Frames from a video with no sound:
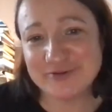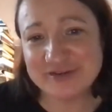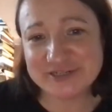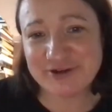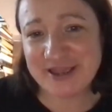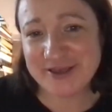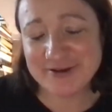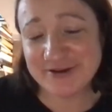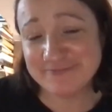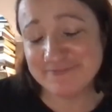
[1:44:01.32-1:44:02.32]
and shreya
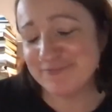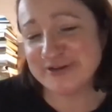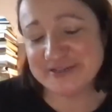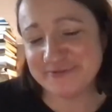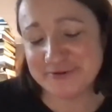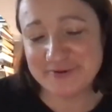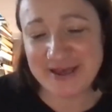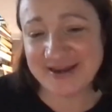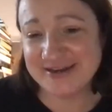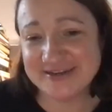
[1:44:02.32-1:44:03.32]
are wonderful
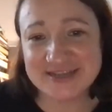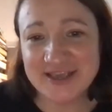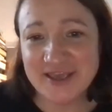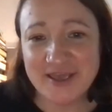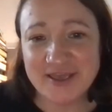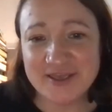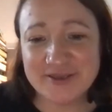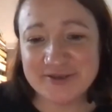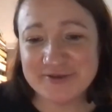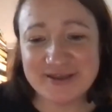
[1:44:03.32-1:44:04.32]
and
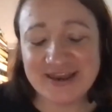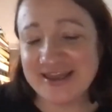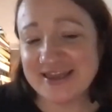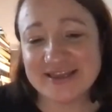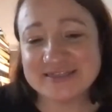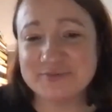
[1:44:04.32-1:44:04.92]
you like it's Thank